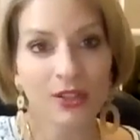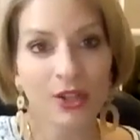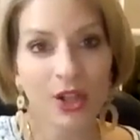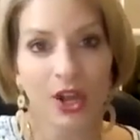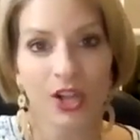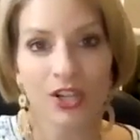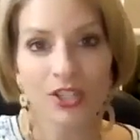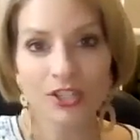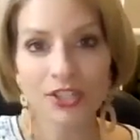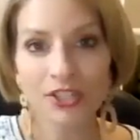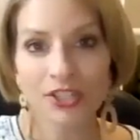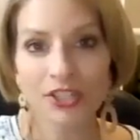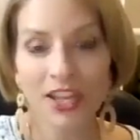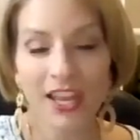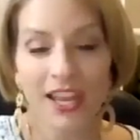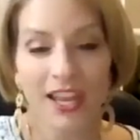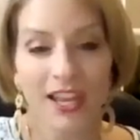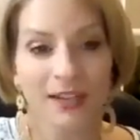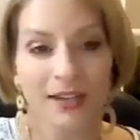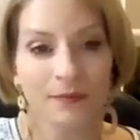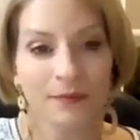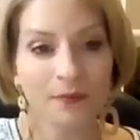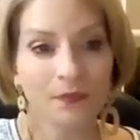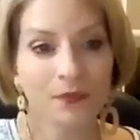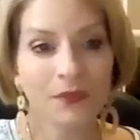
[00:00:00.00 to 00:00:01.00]
and launched,
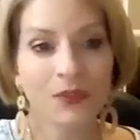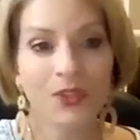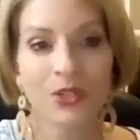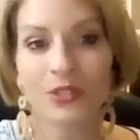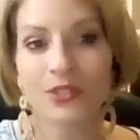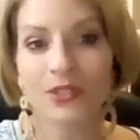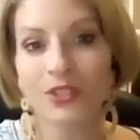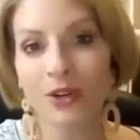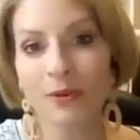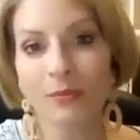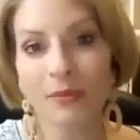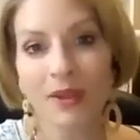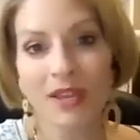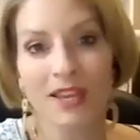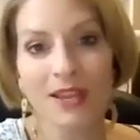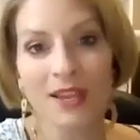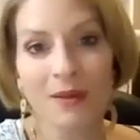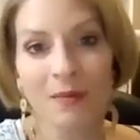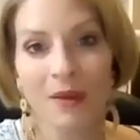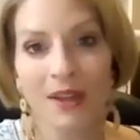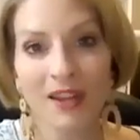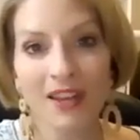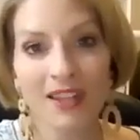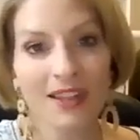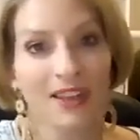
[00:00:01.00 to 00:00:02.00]
and you'll start
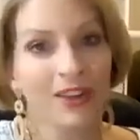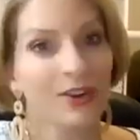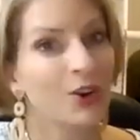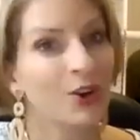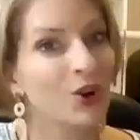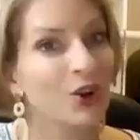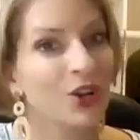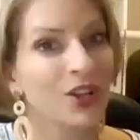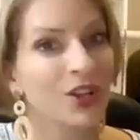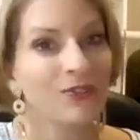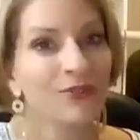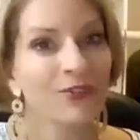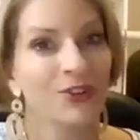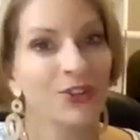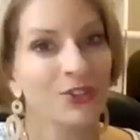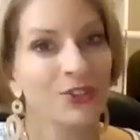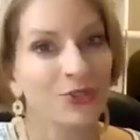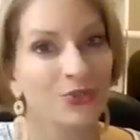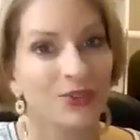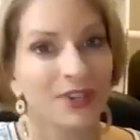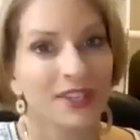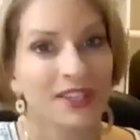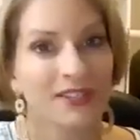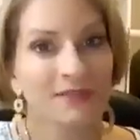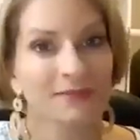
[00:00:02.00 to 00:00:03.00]
making money and earning free
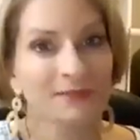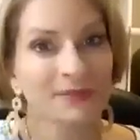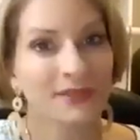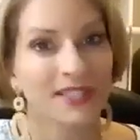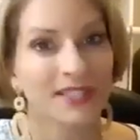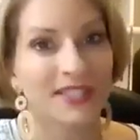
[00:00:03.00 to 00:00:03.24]
jewelry.